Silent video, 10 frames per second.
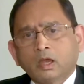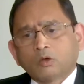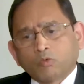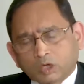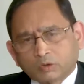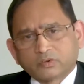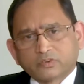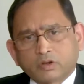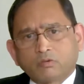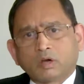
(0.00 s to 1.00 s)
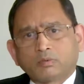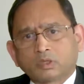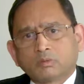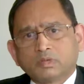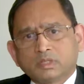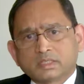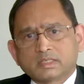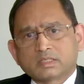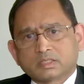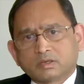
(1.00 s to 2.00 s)
Whatever is required for the
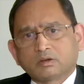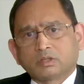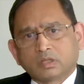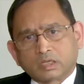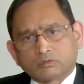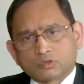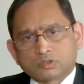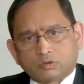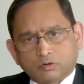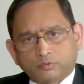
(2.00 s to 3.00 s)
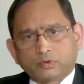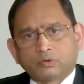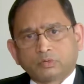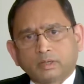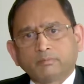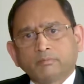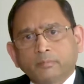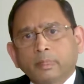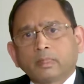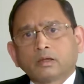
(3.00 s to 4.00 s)
businesses, that was offered to them
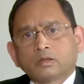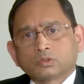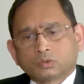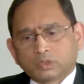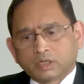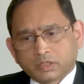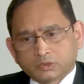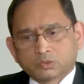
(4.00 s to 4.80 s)
so that they should